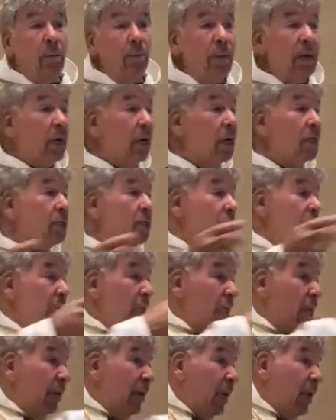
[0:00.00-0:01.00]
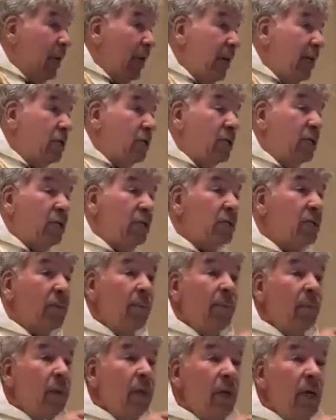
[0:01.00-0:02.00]
Because in the Middle Ages,
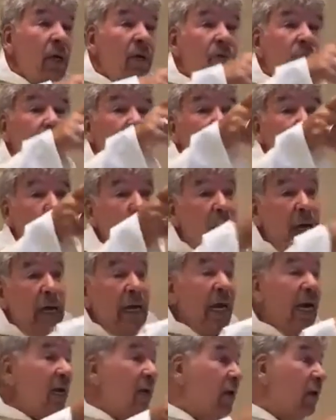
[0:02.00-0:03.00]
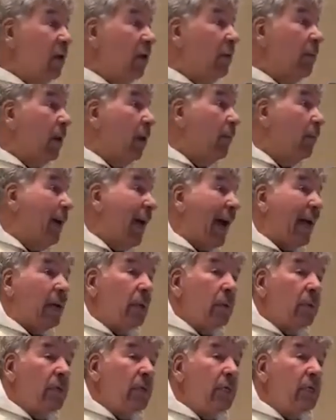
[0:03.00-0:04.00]
if you and I had a, a, a
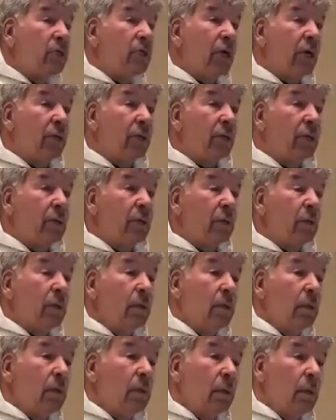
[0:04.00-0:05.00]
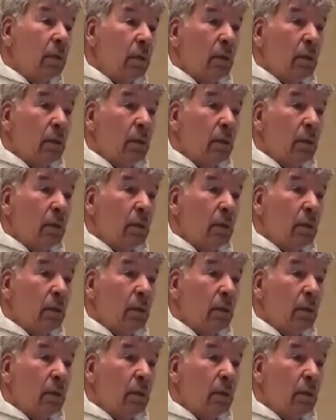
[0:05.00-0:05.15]
battle with each other, a,